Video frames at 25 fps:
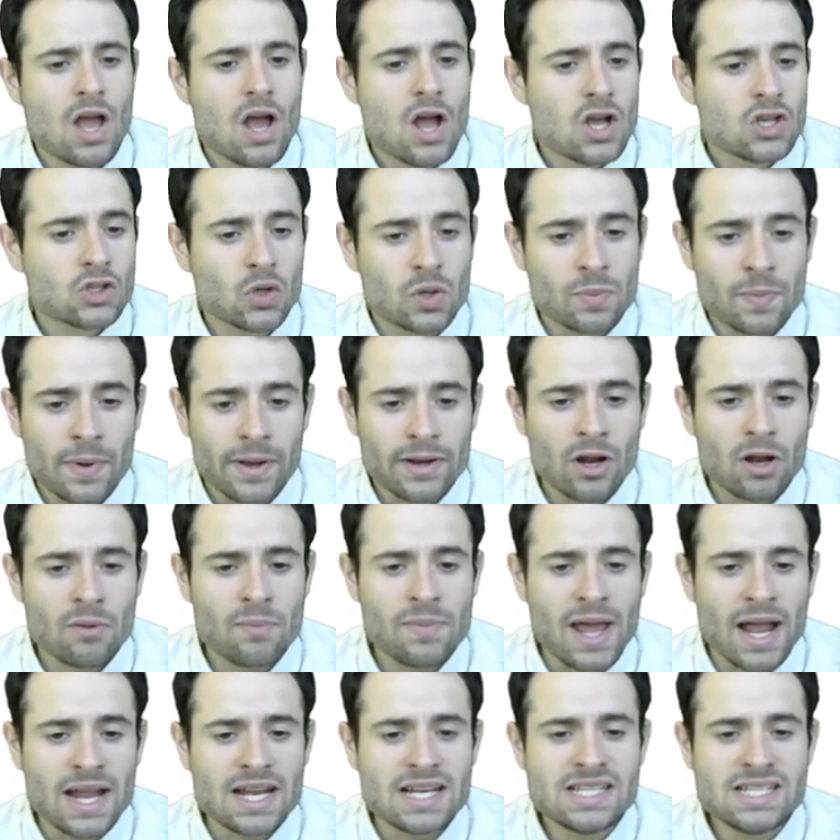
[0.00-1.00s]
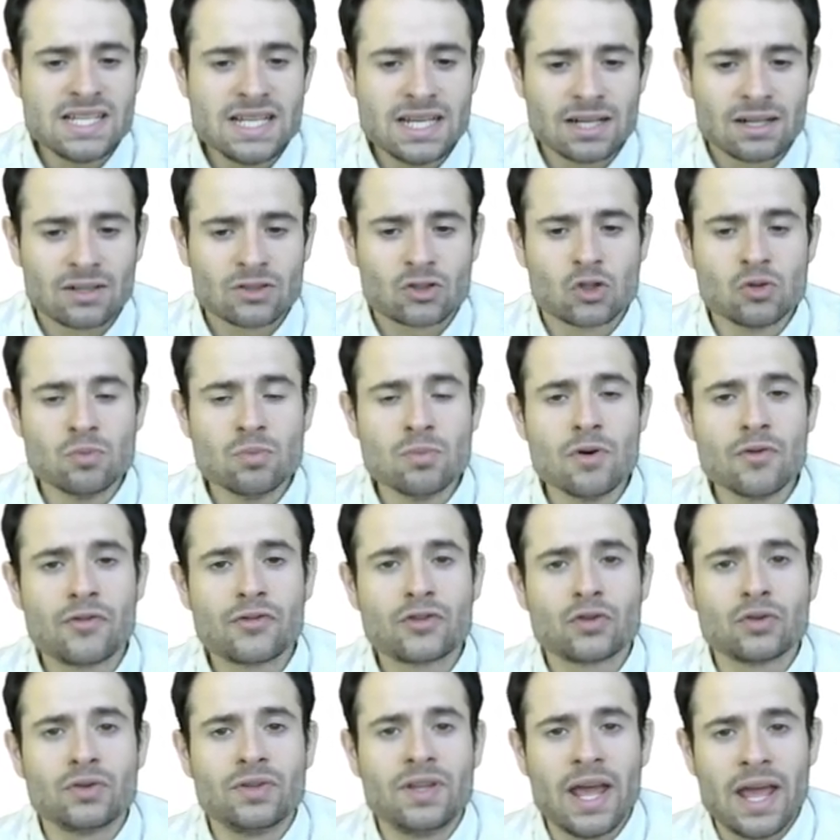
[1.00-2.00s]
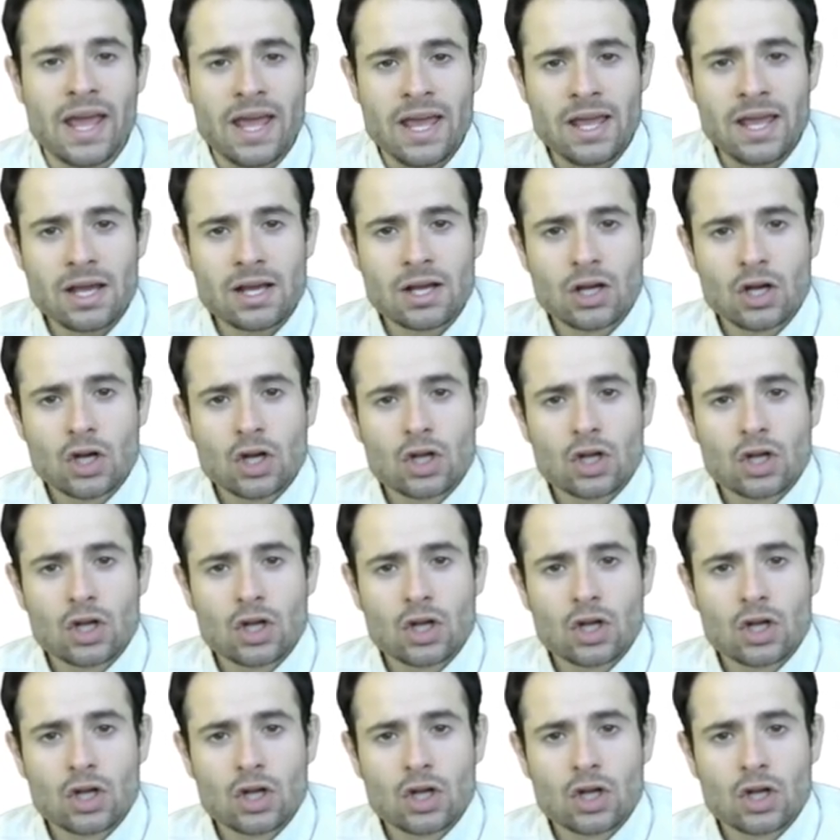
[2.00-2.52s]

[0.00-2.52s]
So it might not be ideal to move today